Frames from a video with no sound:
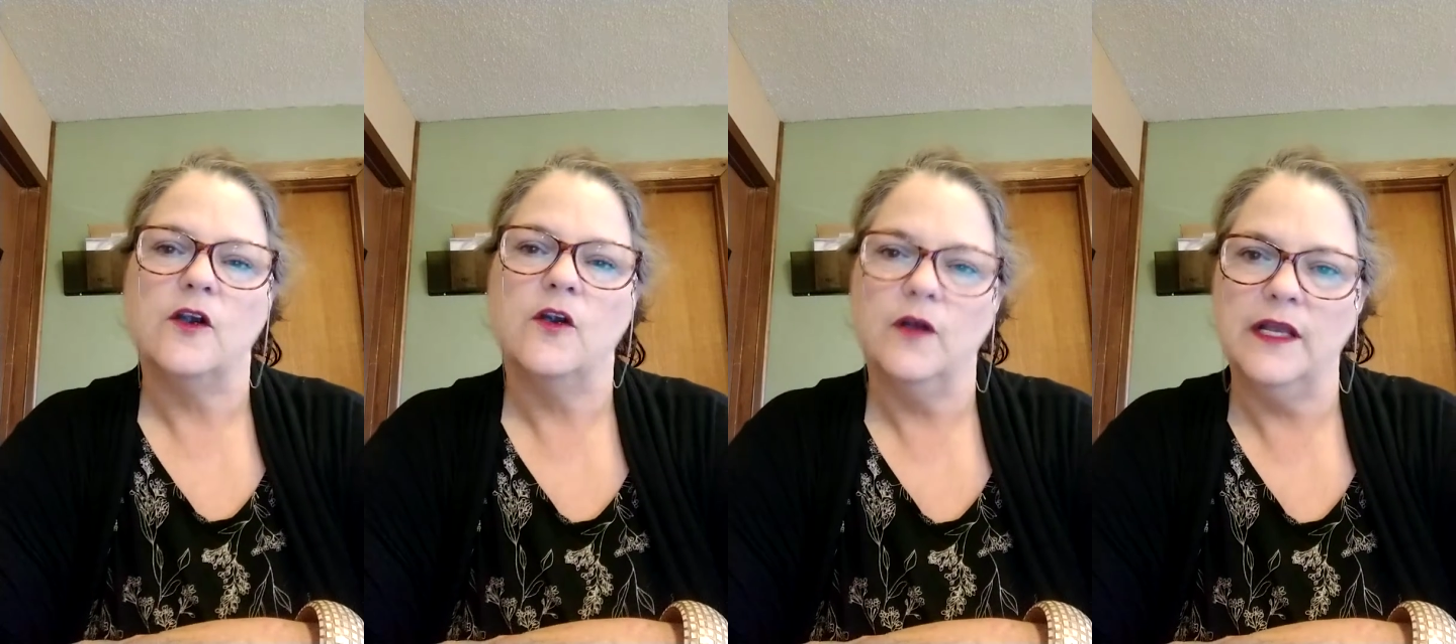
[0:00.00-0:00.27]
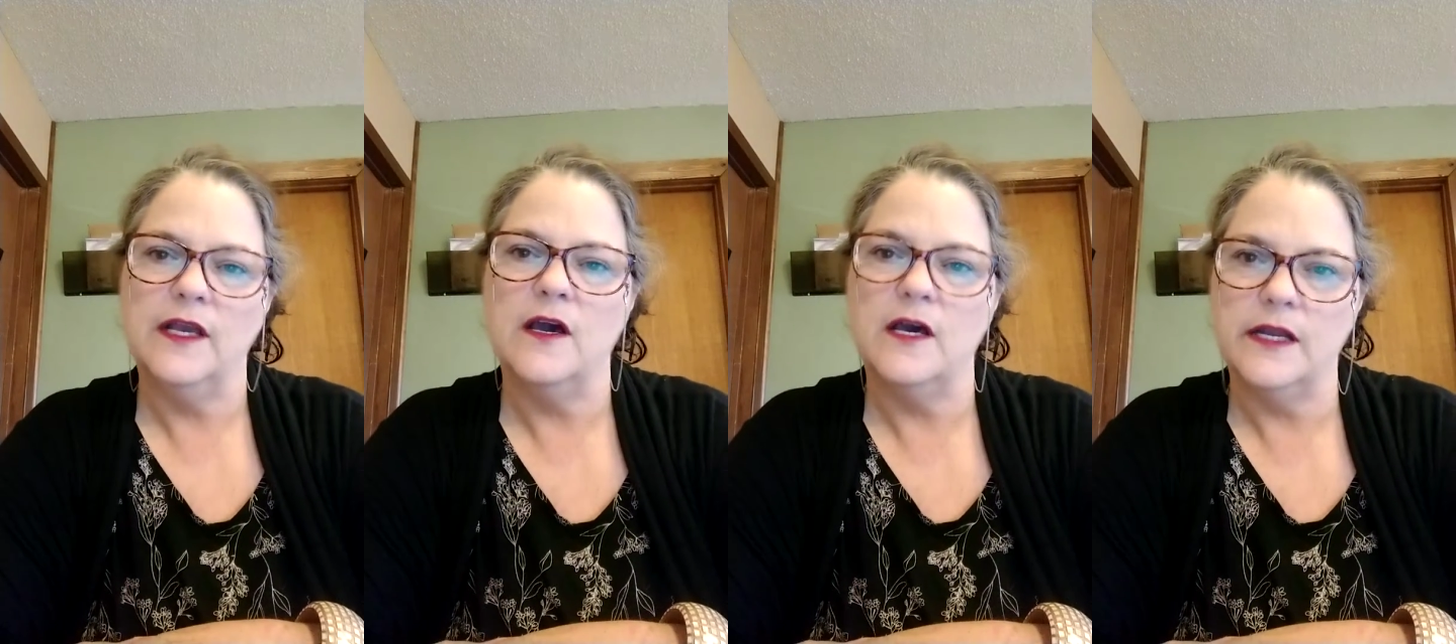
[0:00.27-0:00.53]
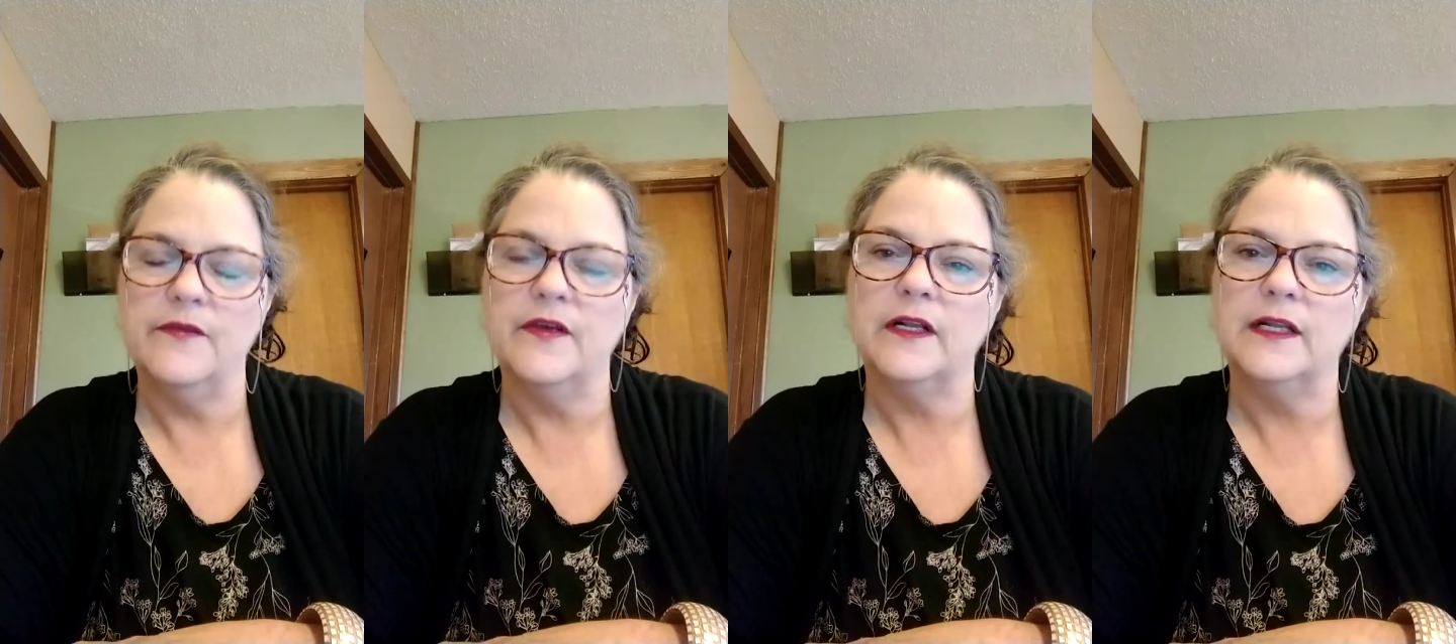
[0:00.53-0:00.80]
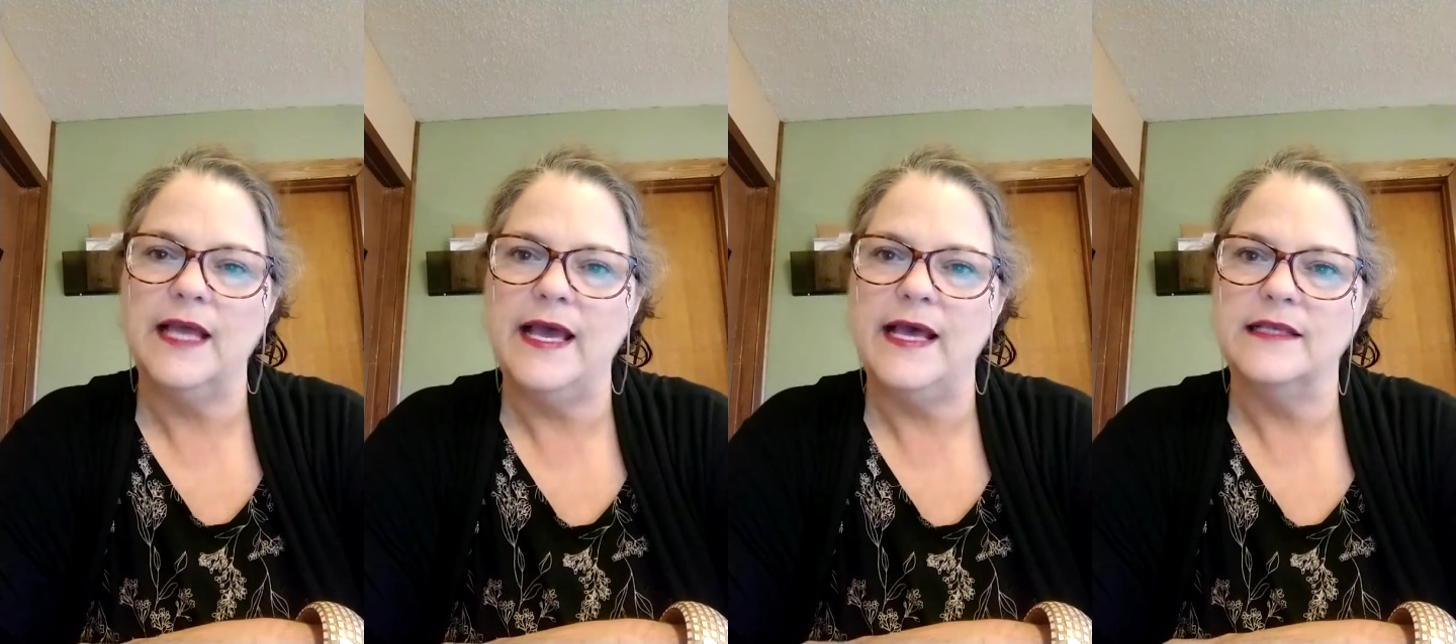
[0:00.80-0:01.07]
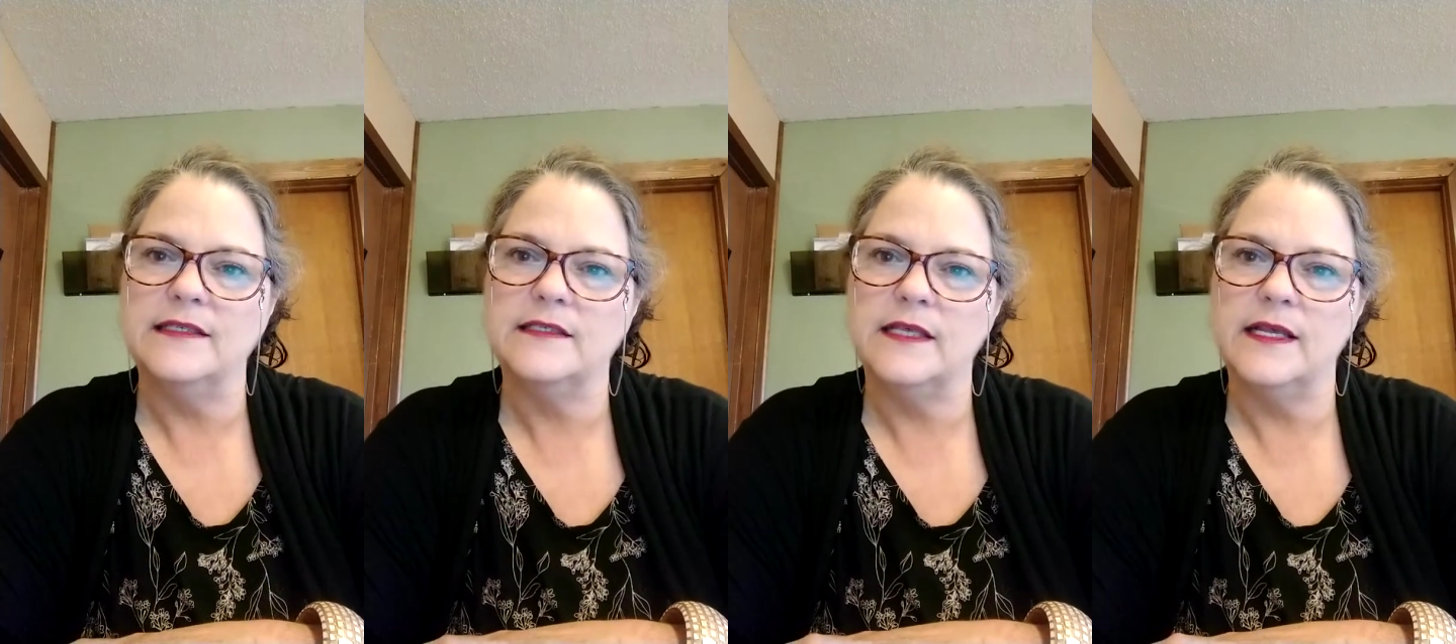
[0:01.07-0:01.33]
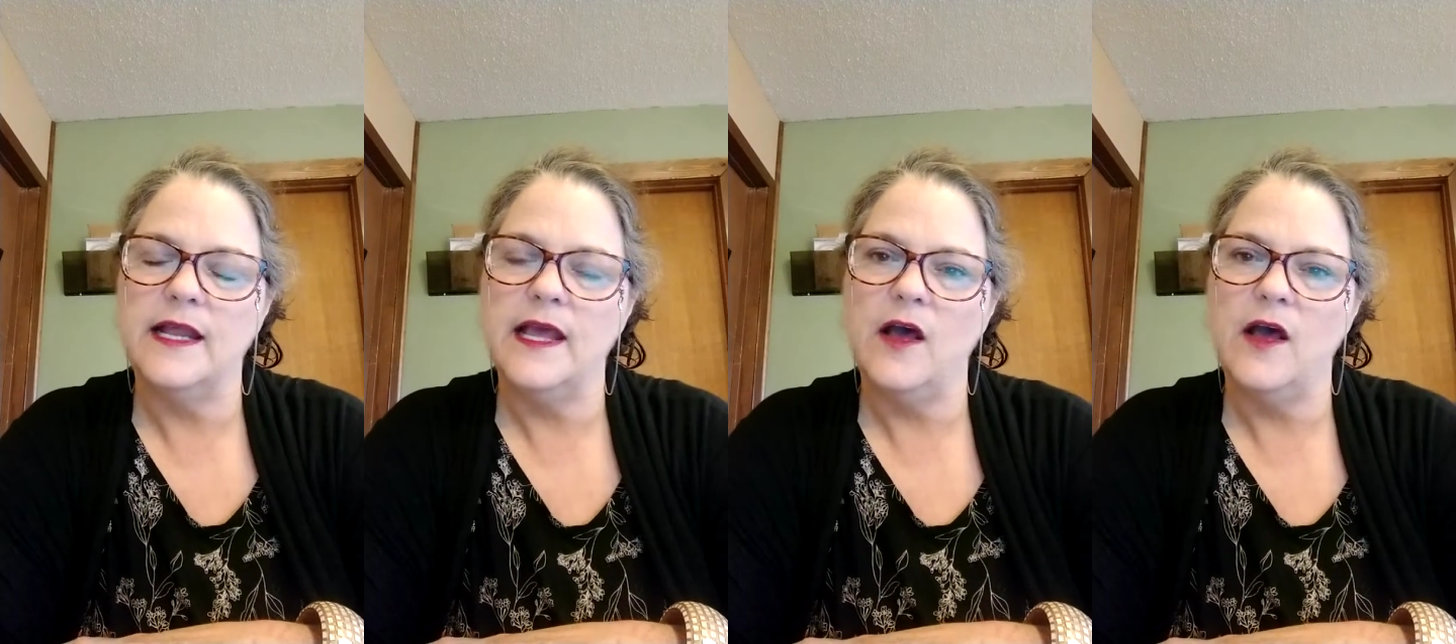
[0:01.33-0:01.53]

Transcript: early on in the class that